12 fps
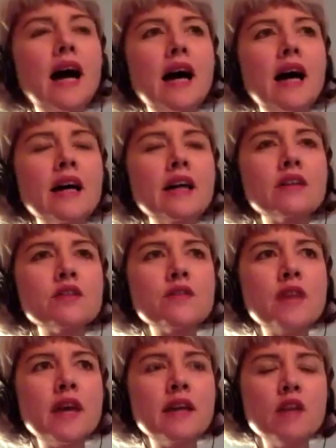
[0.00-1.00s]
and
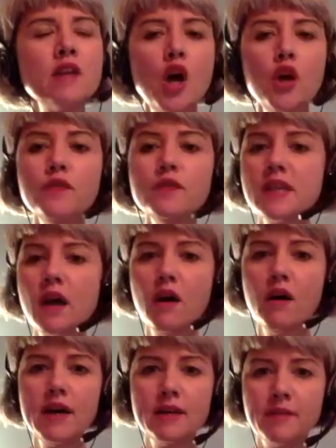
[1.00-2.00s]
then over
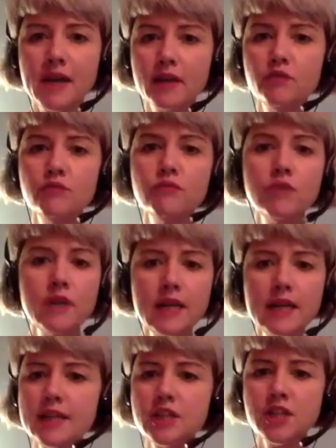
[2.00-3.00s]
time that can
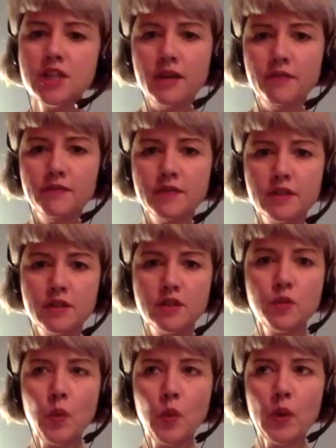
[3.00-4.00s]
really shift to
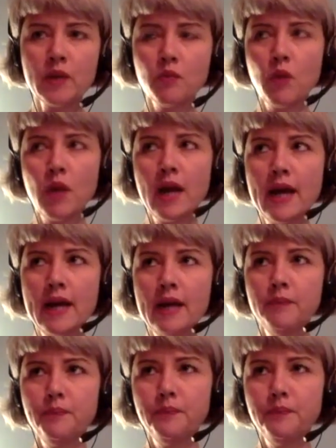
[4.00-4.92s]
the point where